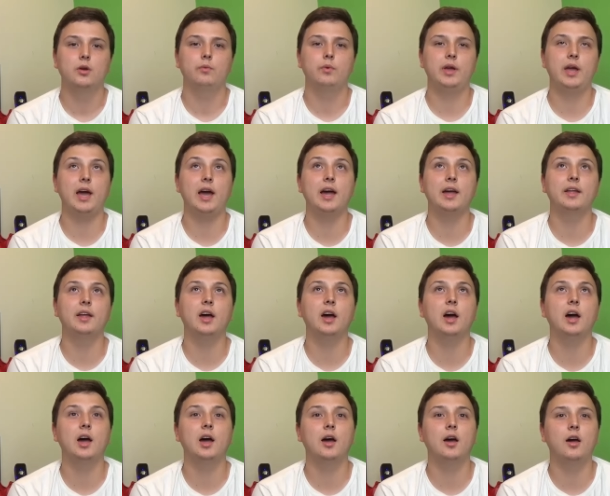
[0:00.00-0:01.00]
We had
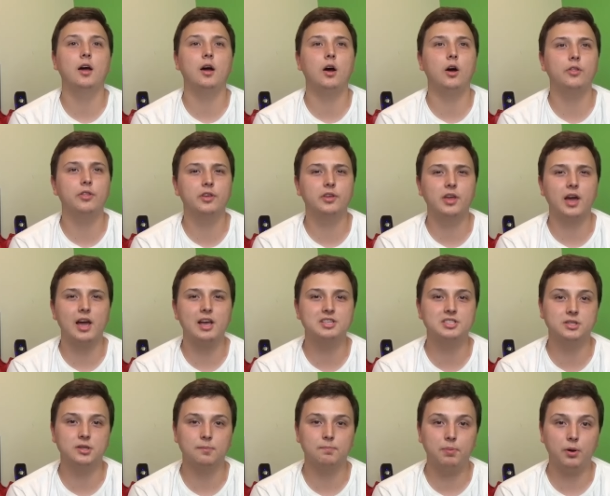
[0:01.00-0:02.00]
uh, all the
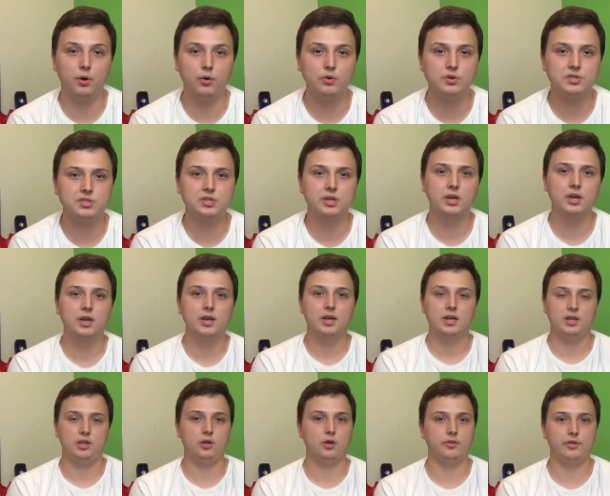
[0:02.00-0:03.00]
guys in the post,
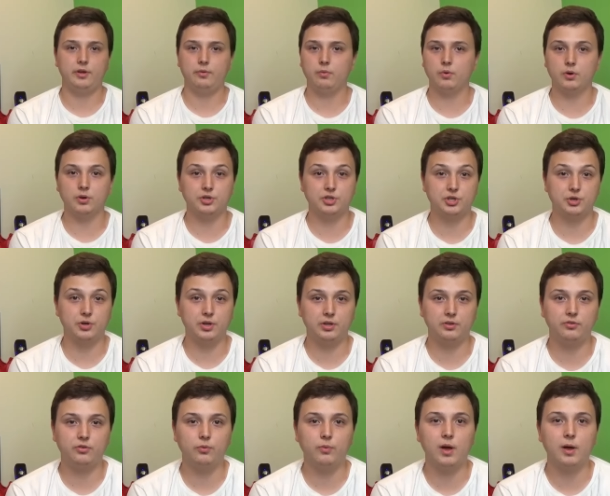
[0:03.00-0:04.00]
you know, they weren't
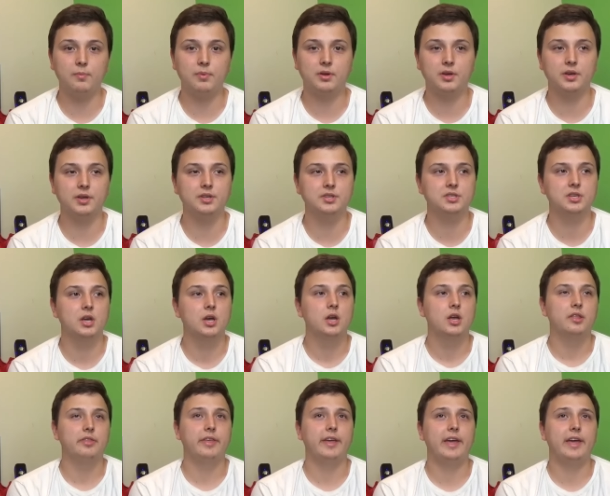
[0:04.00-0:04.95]
shooting too well because